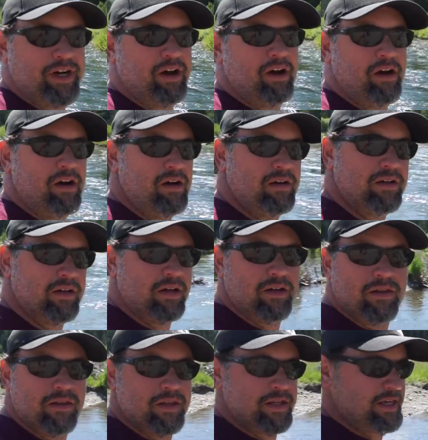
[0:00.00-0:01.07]
here,
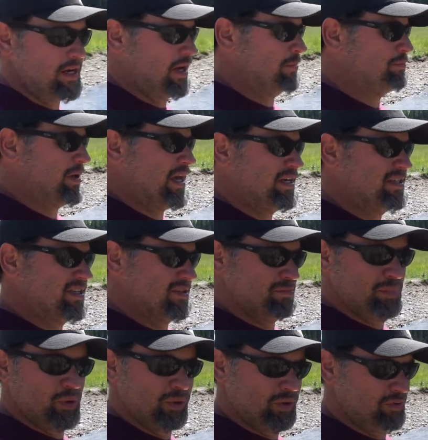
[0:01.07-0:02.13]
the banks of the
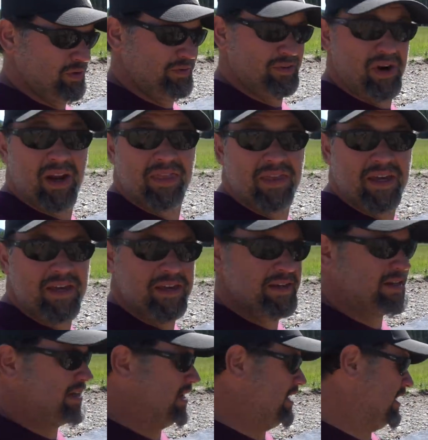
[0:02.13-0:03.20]
Boulder River, I
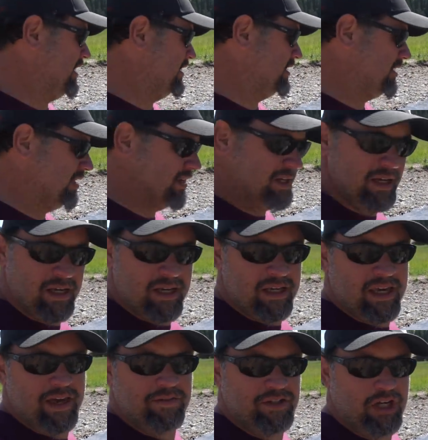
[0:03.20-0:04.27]
think, and
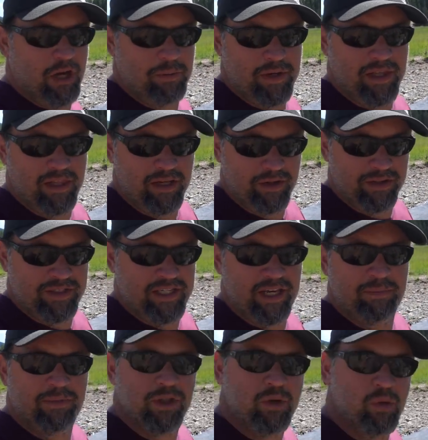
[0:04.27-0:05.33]
gave Shelby a little
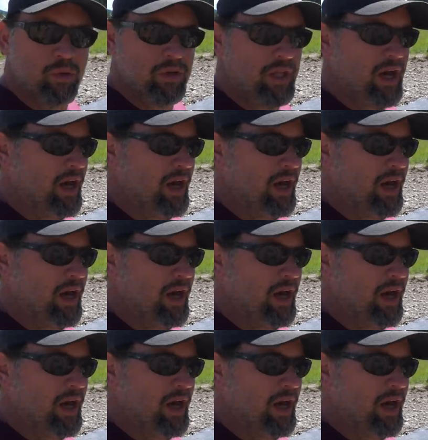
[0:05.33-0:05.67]
dip to cool